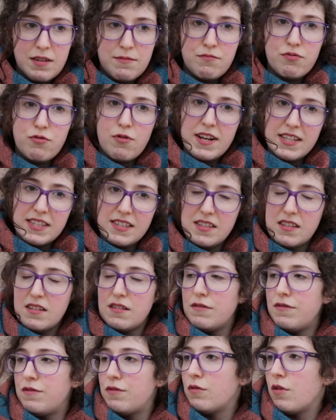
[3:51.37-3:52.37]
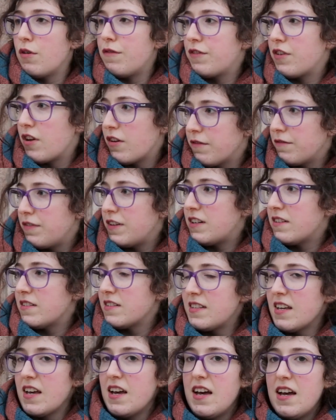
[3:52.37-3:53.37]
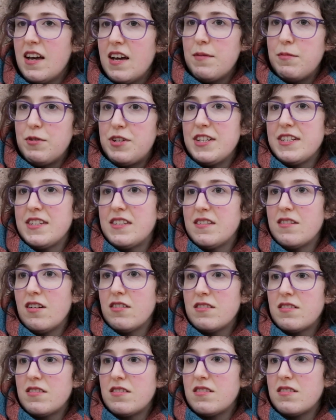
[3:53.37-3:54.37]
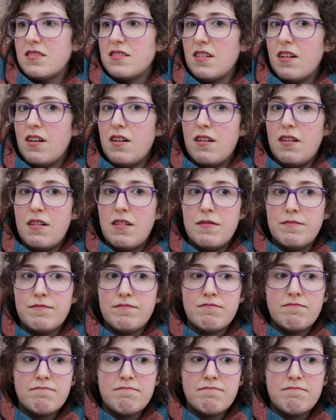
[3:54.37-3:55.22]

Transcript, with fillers: impressive, full of confidence, mm-hmm. but she's not, uh,